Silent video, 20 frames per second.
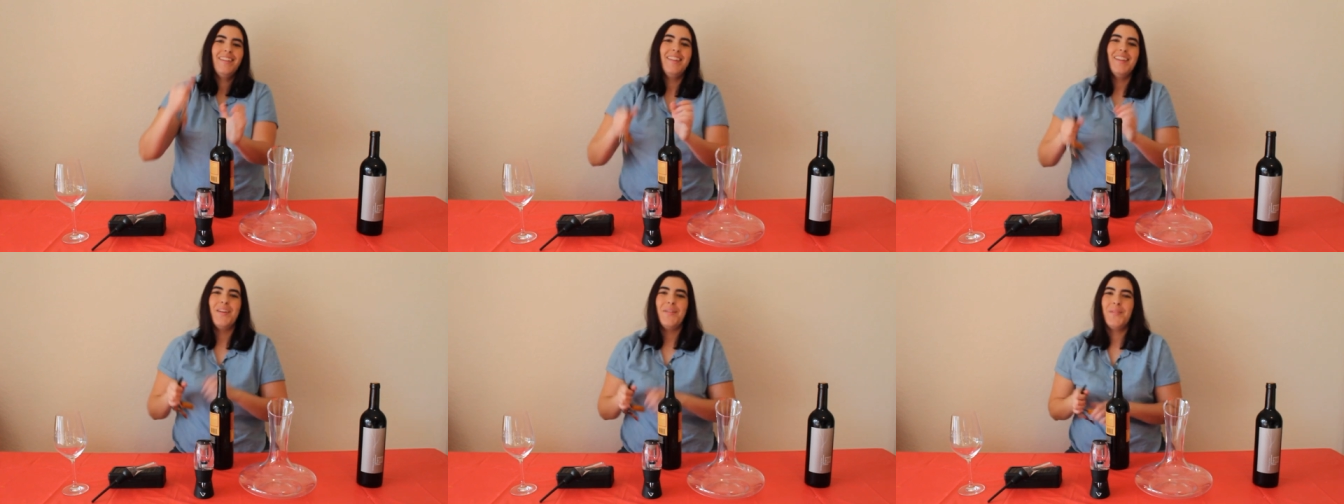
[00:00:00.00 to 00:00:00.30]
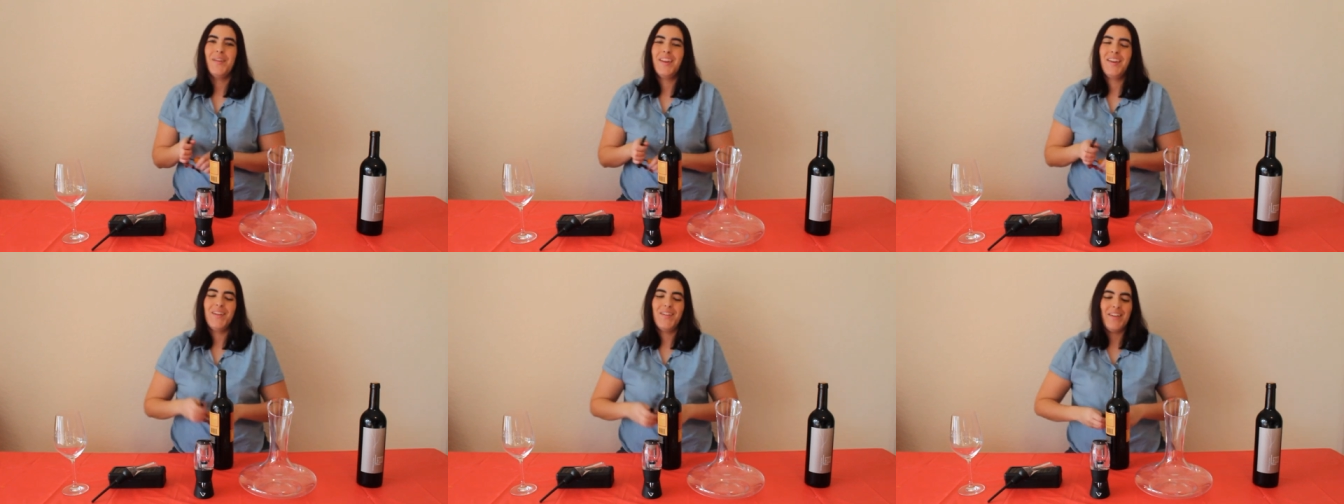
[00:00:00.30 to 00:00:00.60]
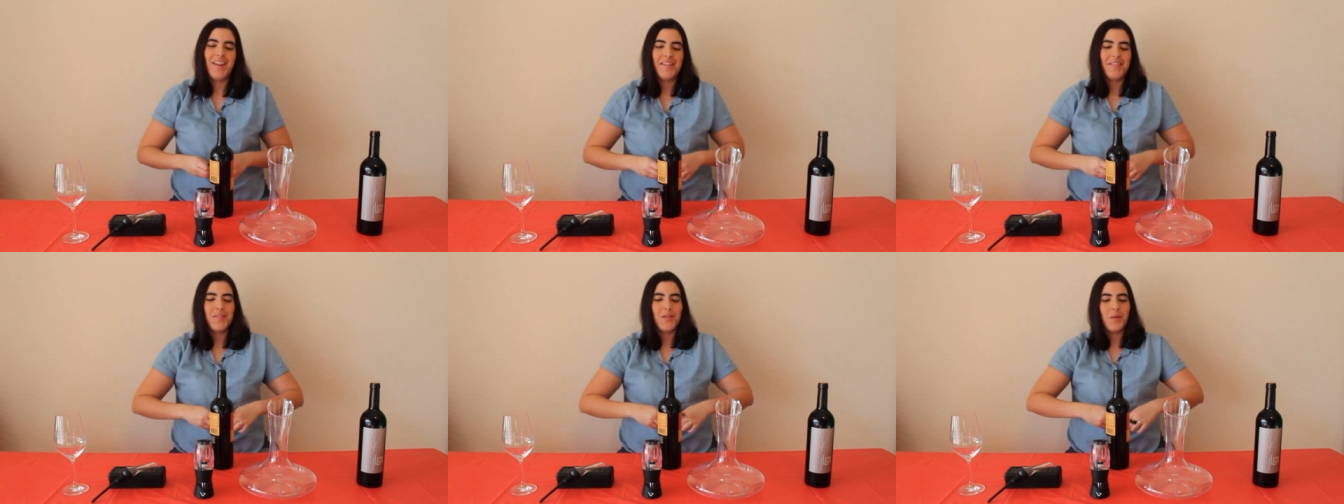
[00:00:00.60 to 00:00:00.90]
There we go,
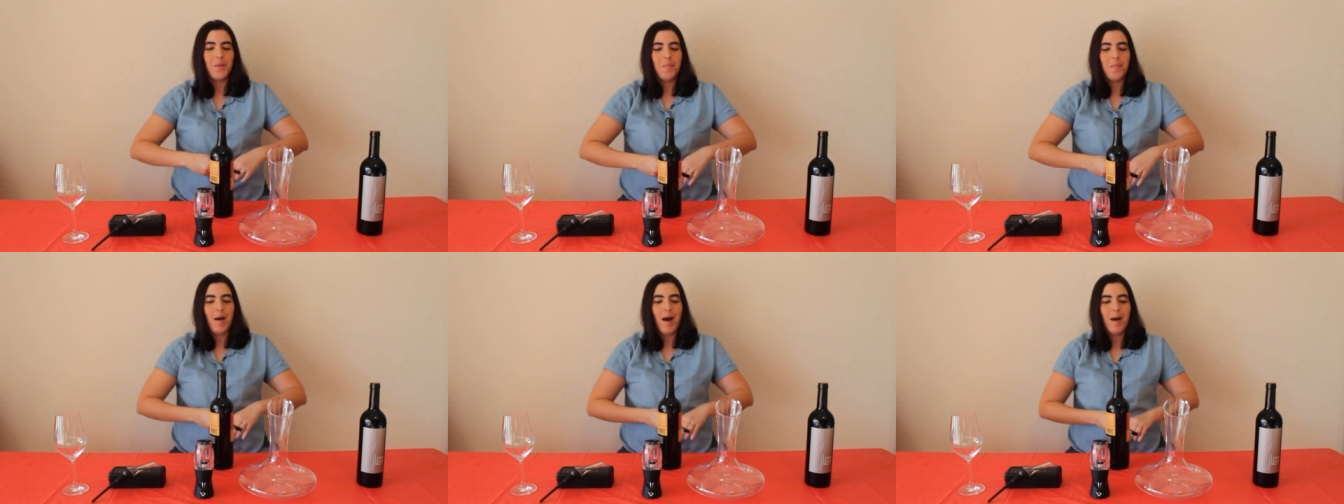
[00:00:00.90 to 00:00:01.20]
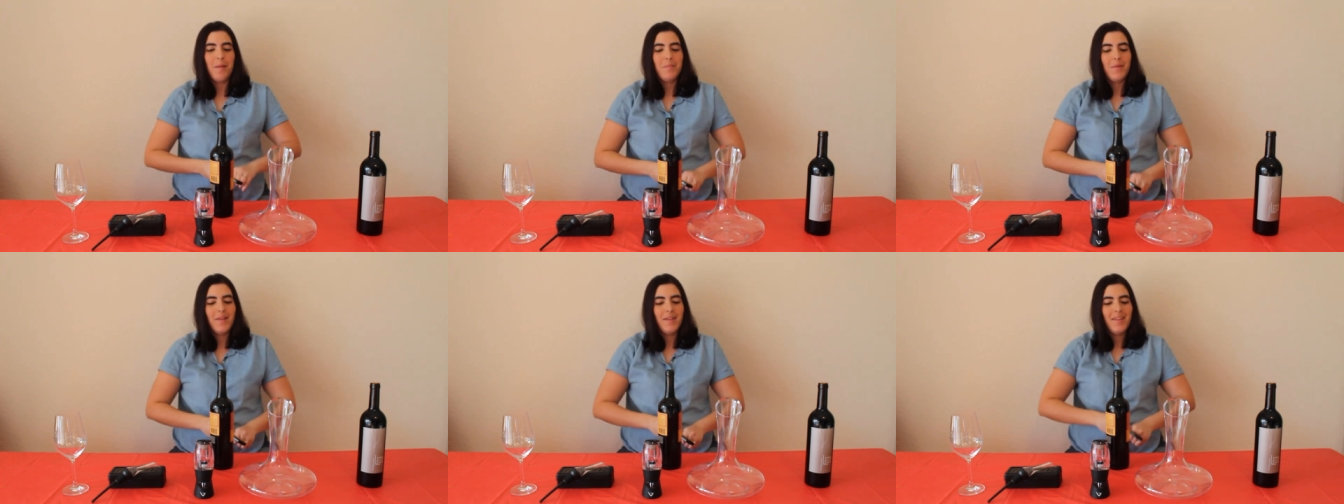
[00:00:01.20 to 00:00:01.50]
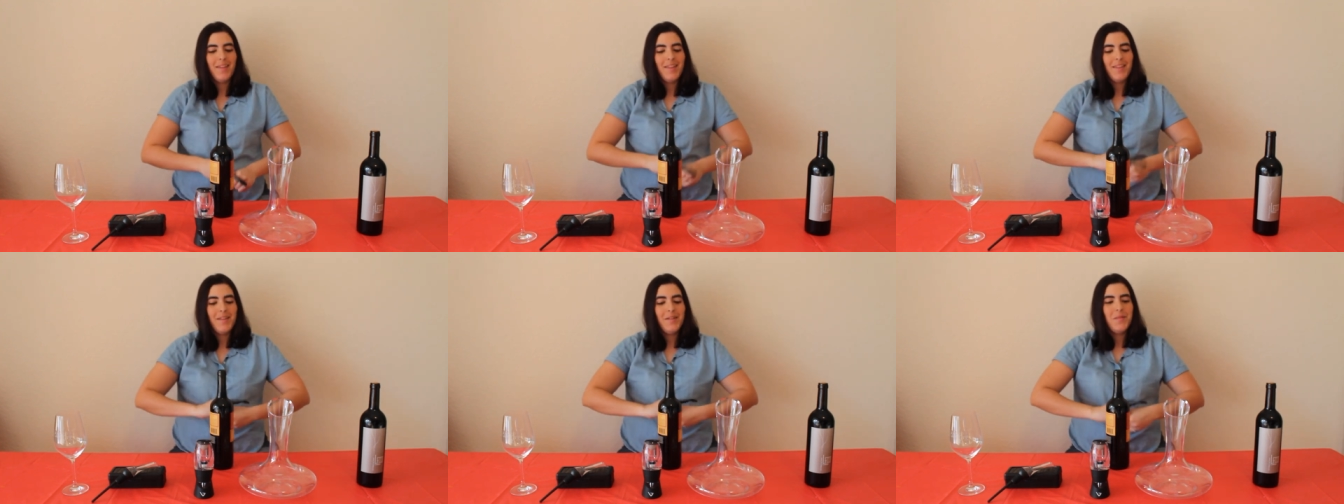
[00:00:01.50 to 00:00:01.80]
nice little pop.
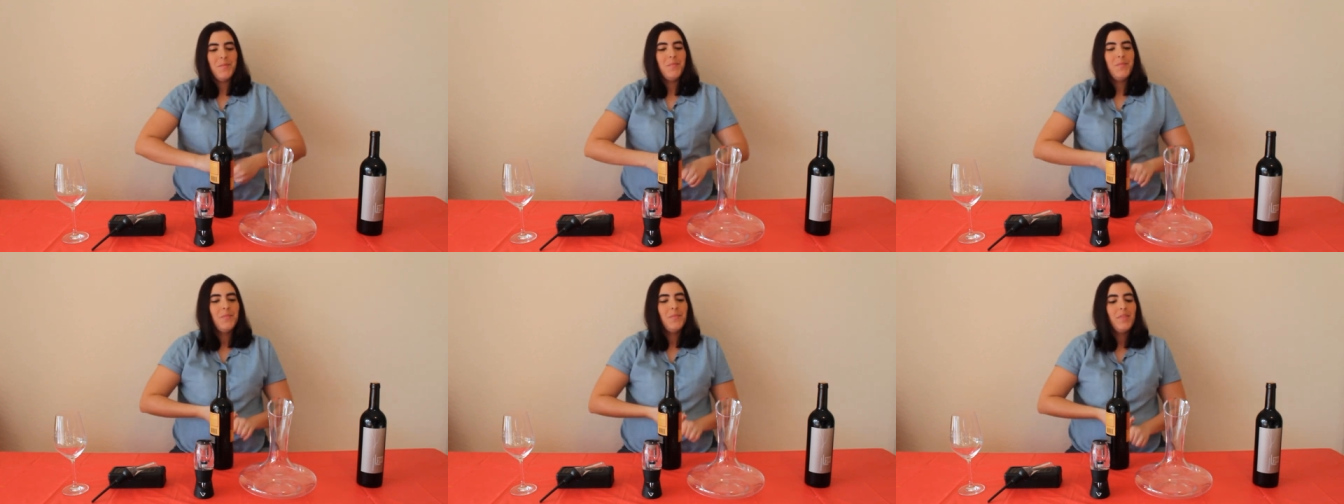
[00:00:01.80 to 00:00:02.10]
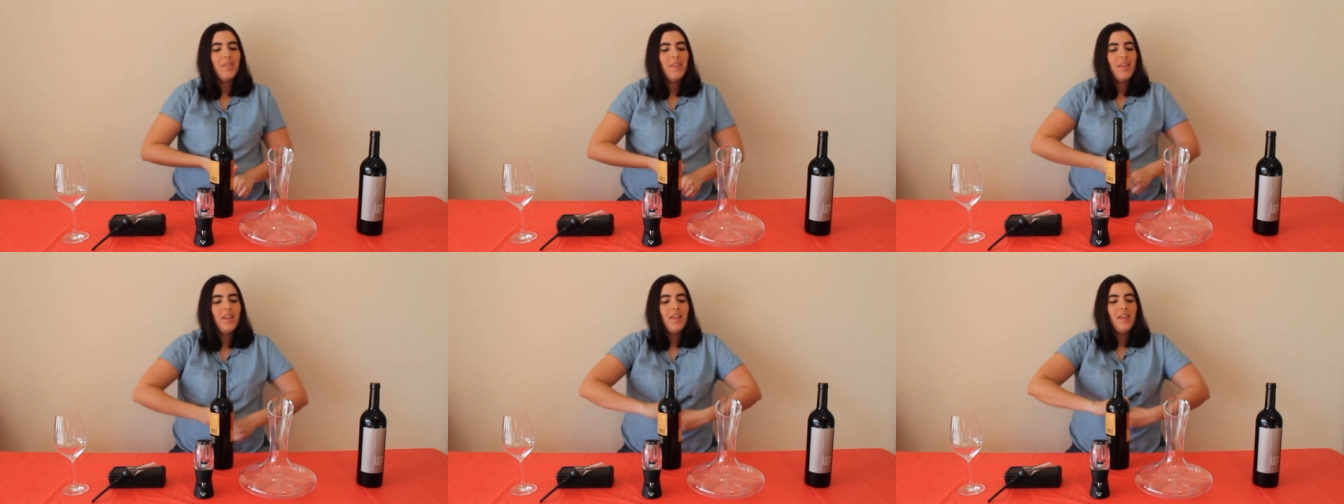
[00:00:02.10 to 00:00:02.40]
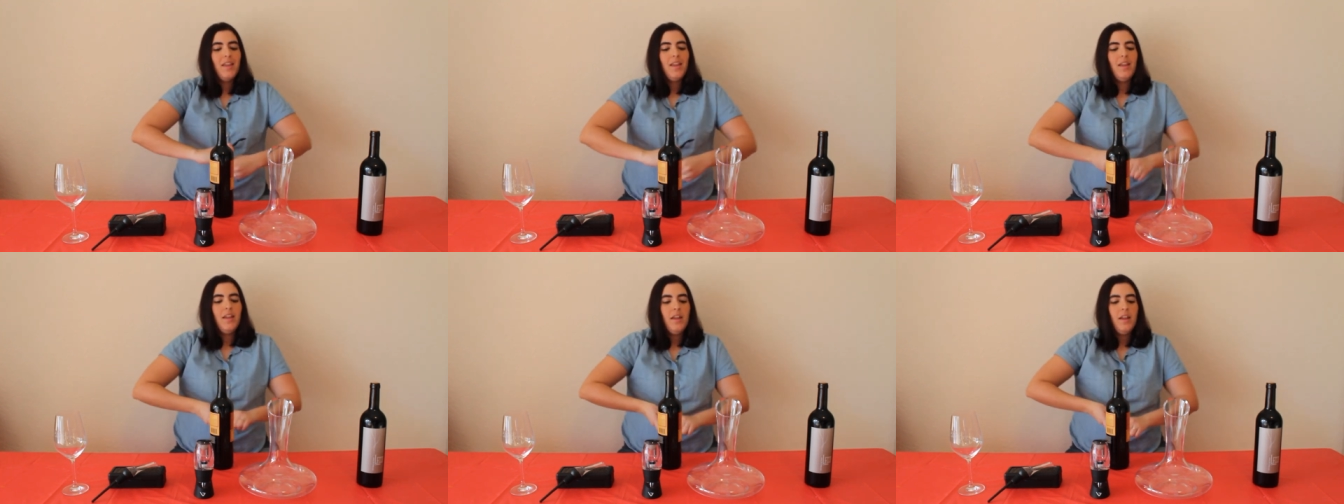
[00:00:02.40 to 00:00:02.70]

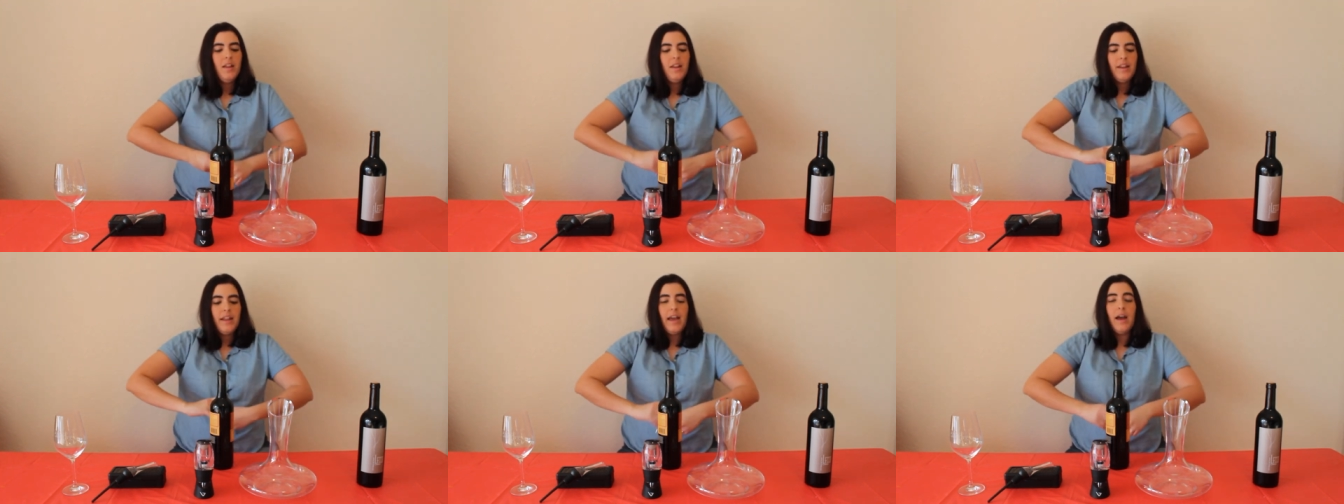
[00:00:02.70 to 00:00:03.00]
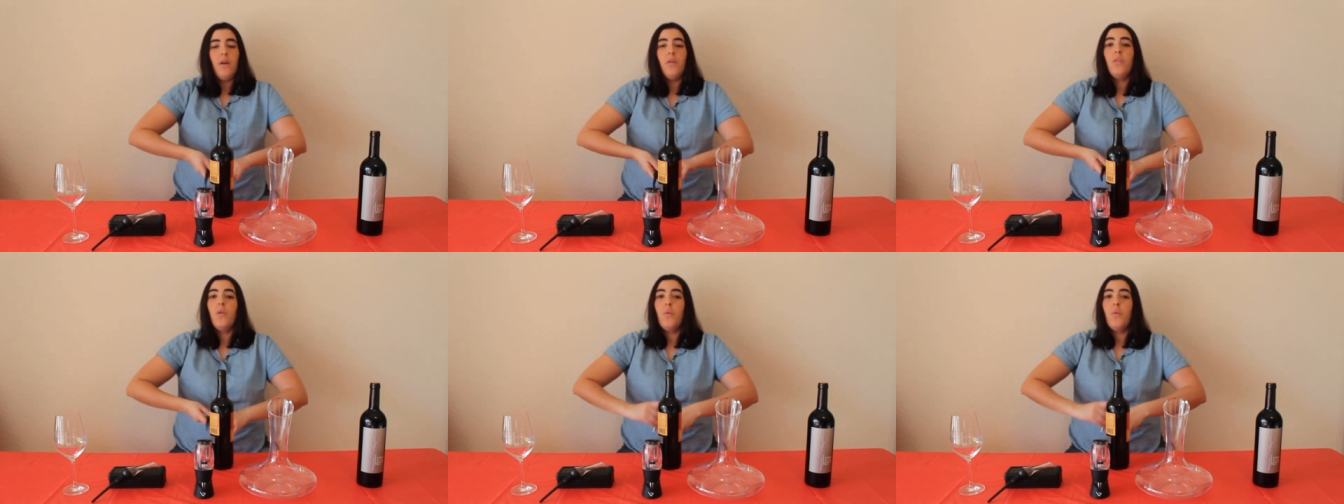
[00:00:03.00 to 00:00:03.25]
Now,